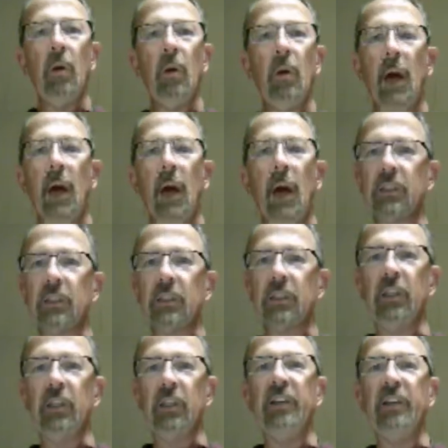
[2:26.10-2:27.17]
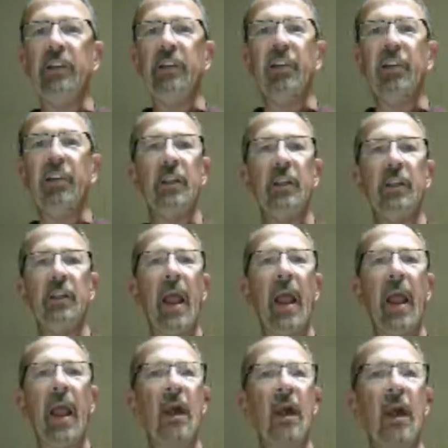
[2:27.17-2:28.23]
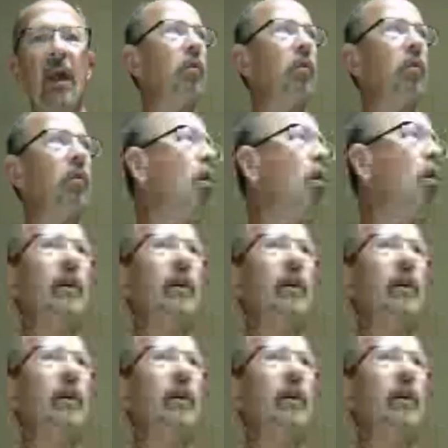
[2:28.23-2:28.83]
I'll just leave the data alone.